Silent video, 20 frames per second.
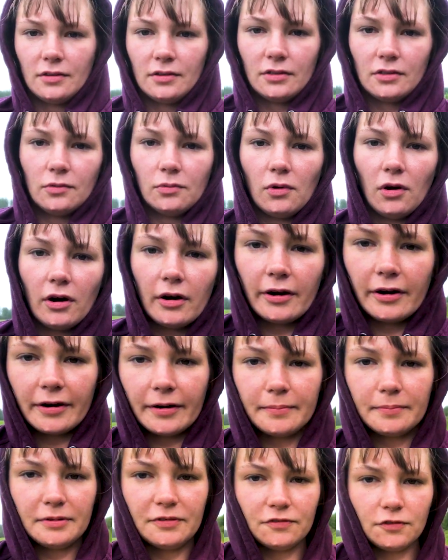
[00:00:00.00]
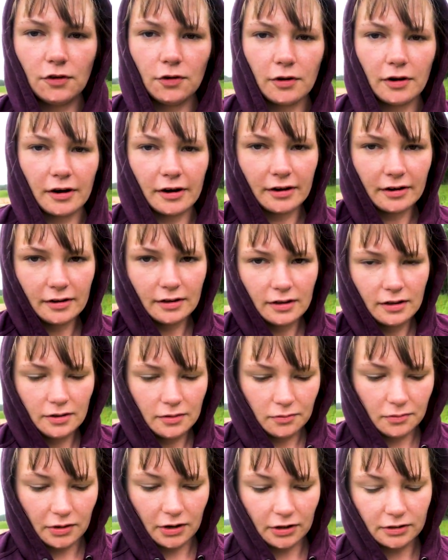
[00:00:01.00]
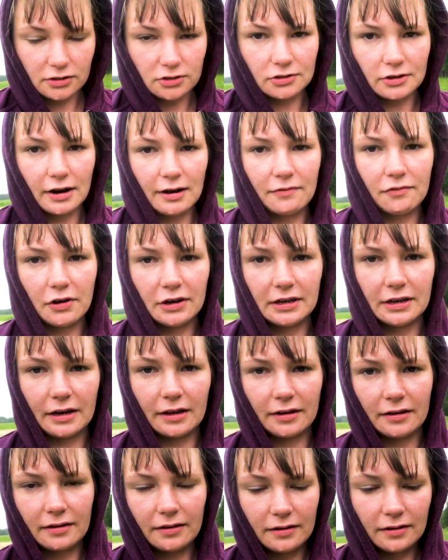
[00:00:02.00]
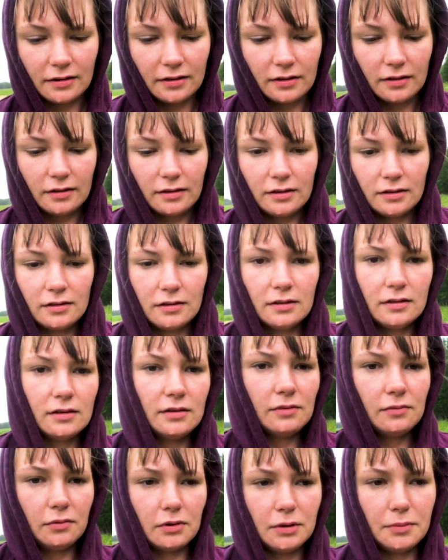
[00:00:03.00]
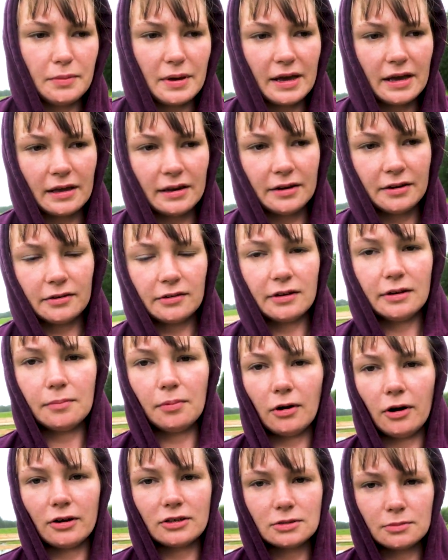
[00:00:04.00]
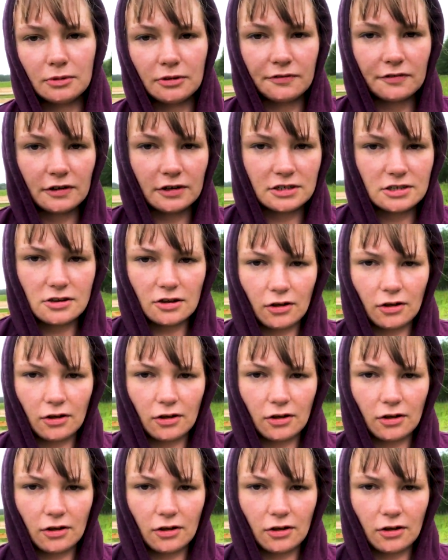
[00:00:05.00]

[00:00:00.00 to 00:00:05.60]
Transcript: The water before we got the driveway done would make it nearly impossible for us to